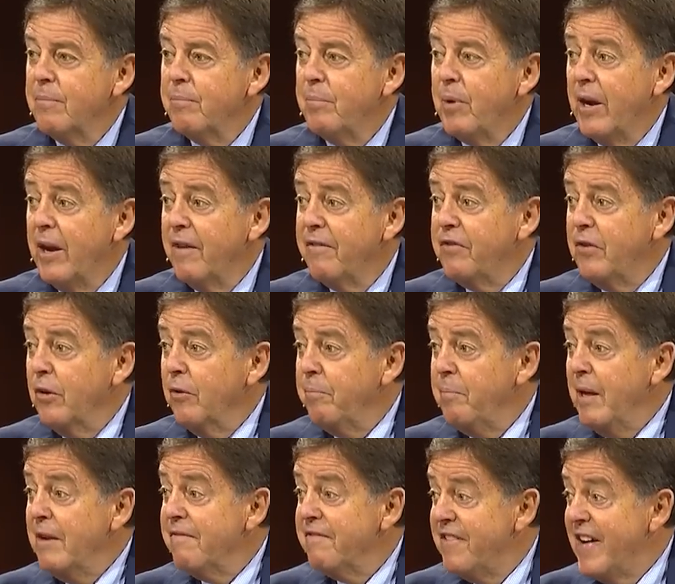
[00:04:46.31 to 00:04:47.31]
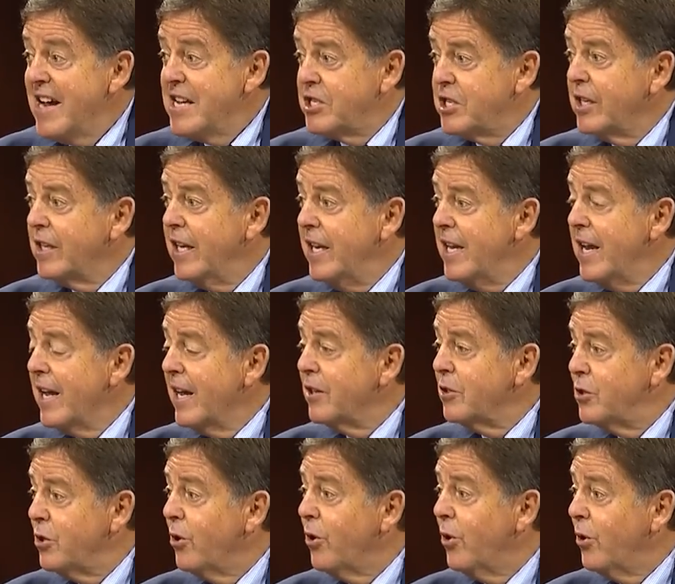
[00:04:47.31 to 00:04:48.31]
But if you've been vacillating
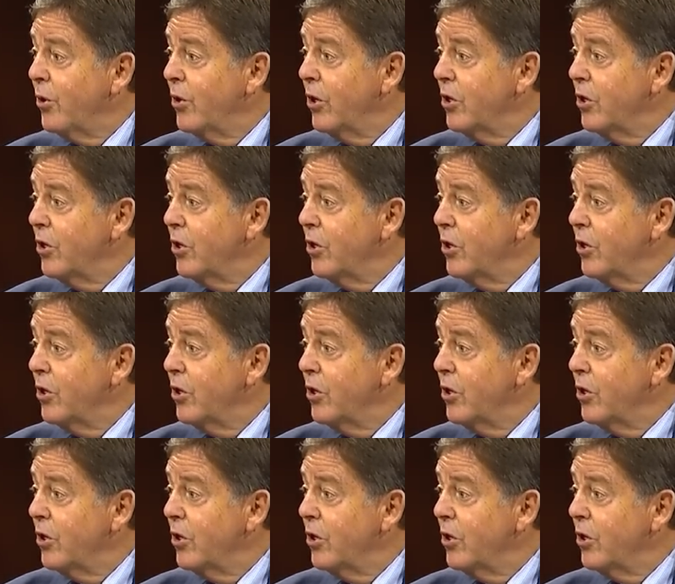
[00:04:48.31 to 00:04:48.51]
at all,